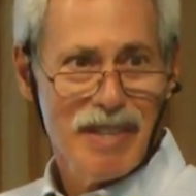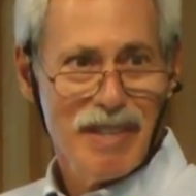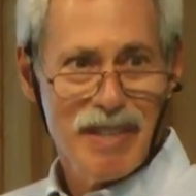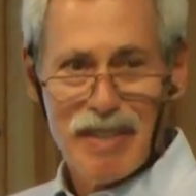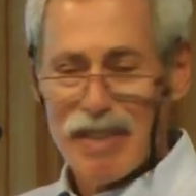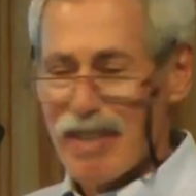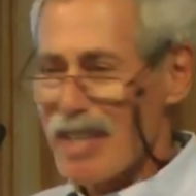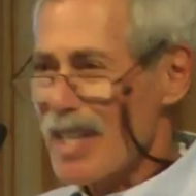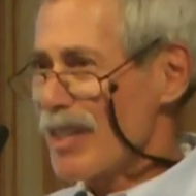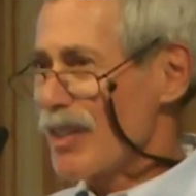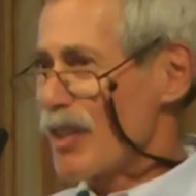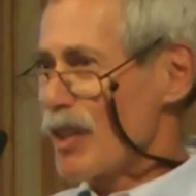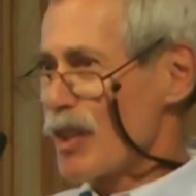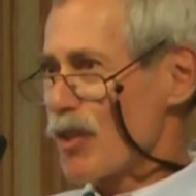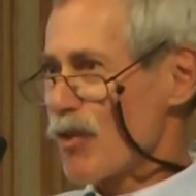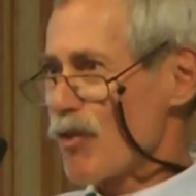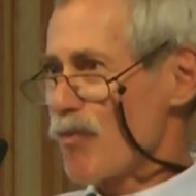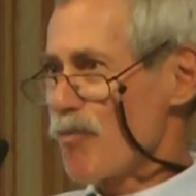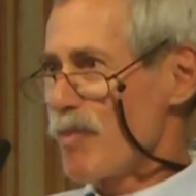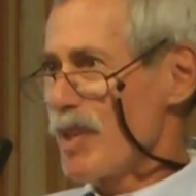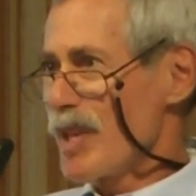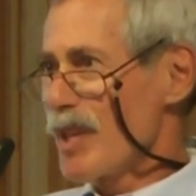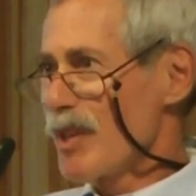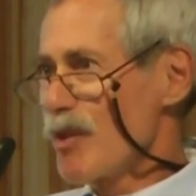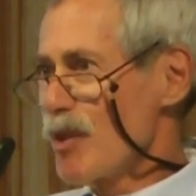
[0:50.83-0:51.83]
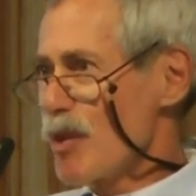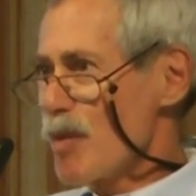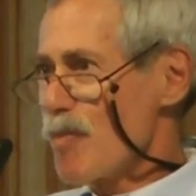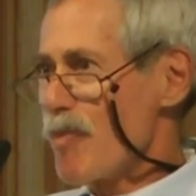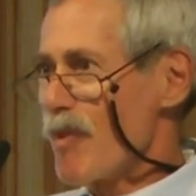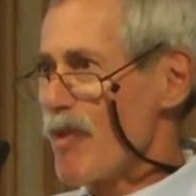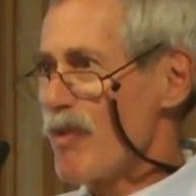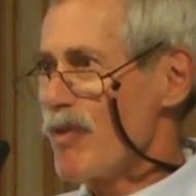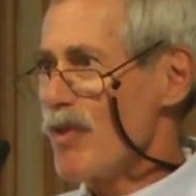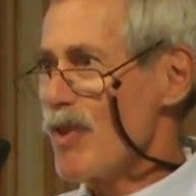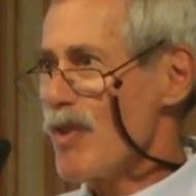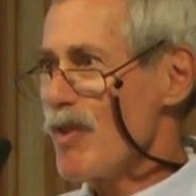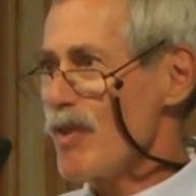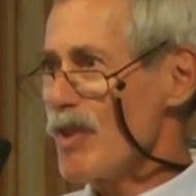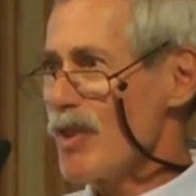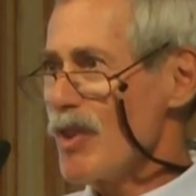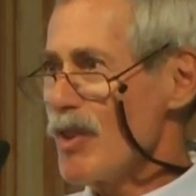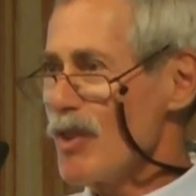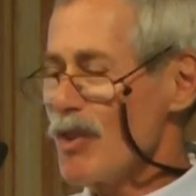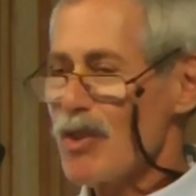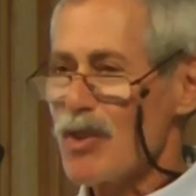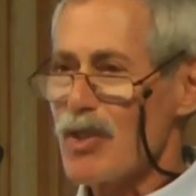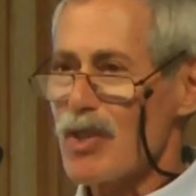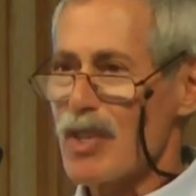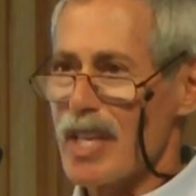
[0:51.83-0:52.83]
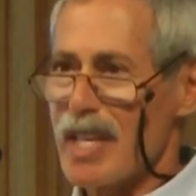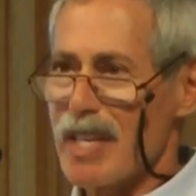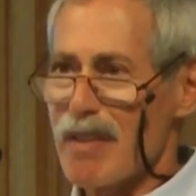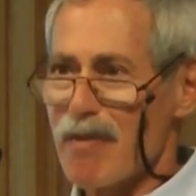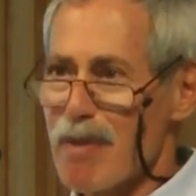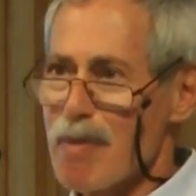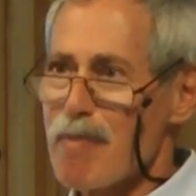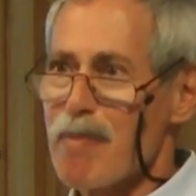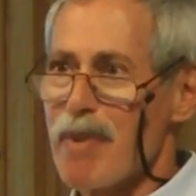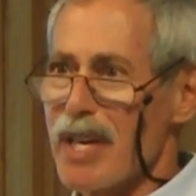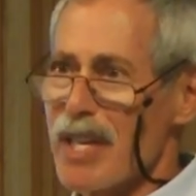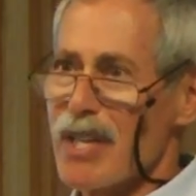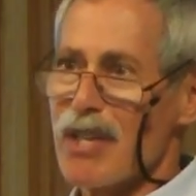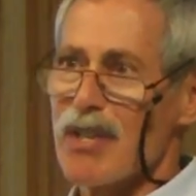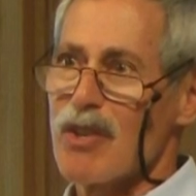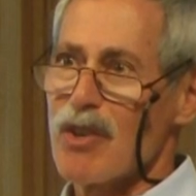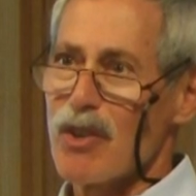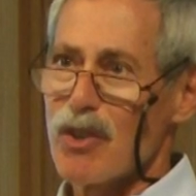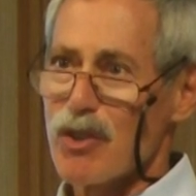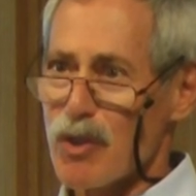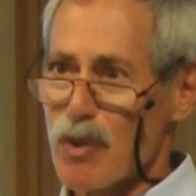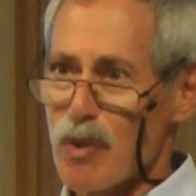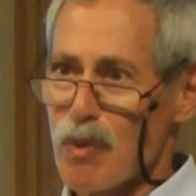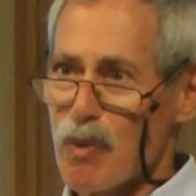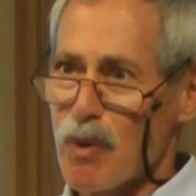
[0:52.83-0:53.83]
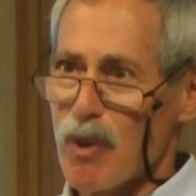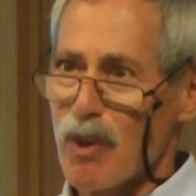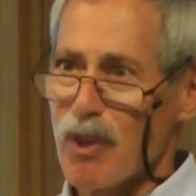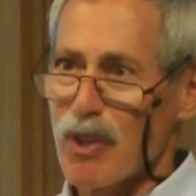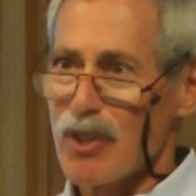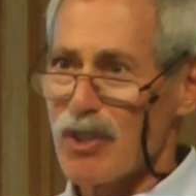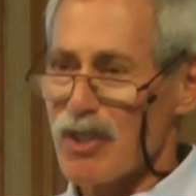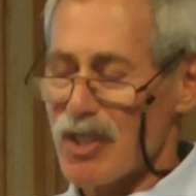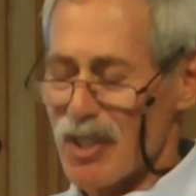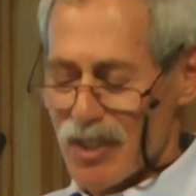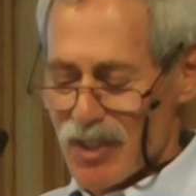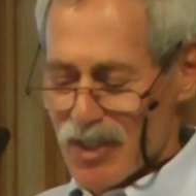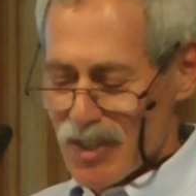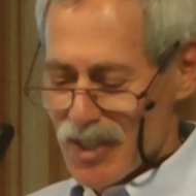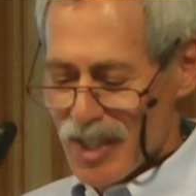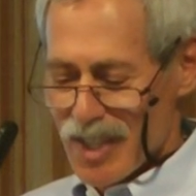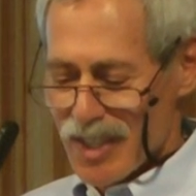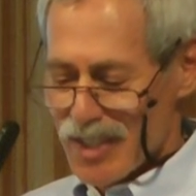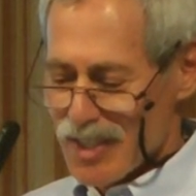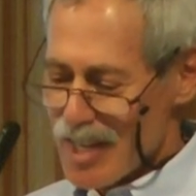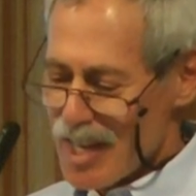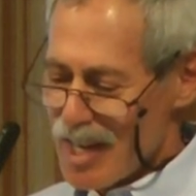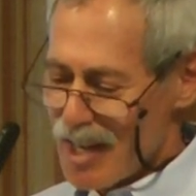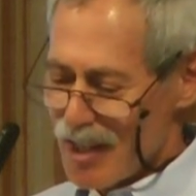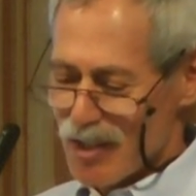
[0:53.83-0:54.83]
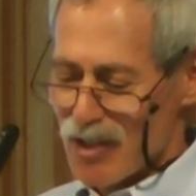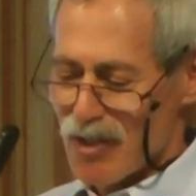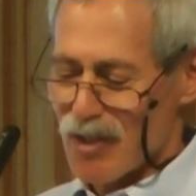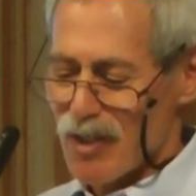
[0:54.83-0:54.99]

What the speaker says: you get this big group of UUs and everybody knows the words and sings out,